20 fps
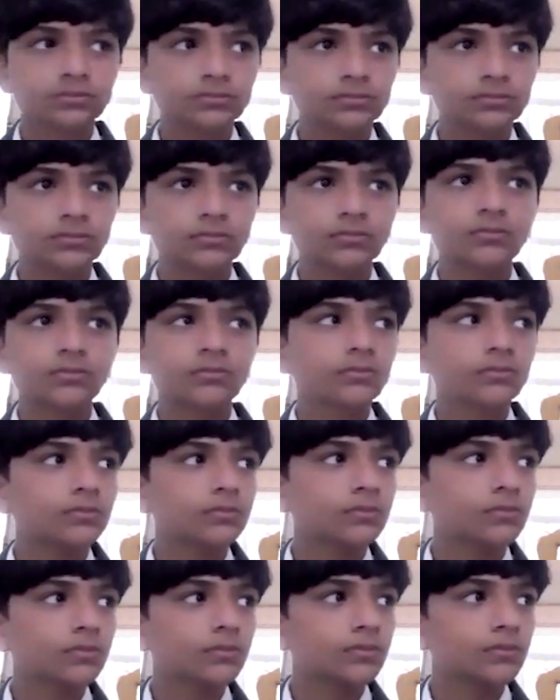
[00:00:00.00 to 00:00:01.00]

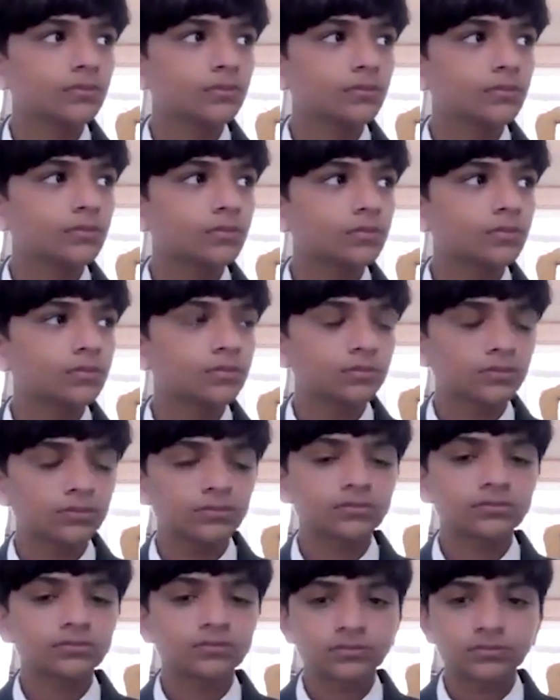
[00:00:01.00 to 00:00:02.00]

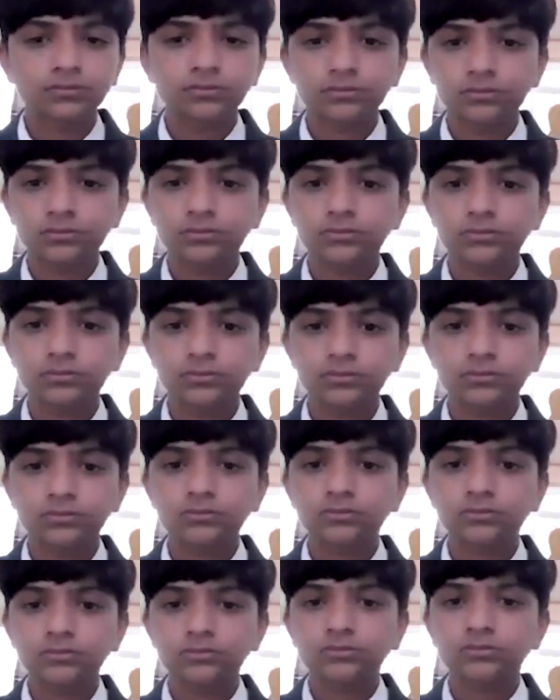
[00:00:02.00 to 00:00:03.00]

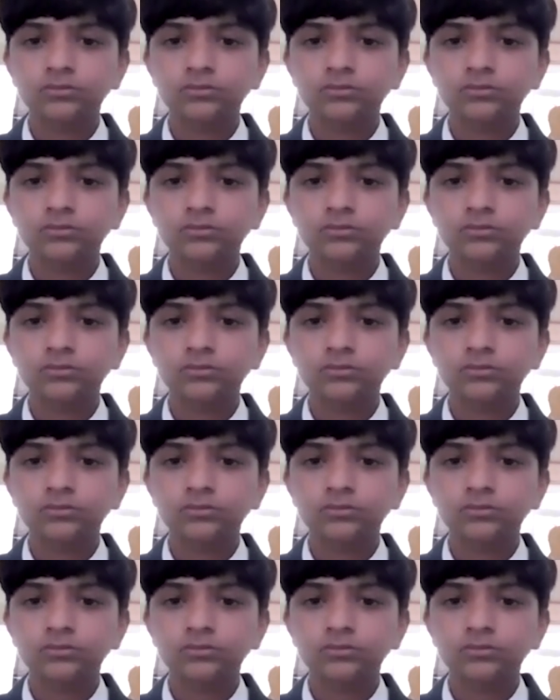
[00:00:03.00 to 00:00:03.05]
(not speaking)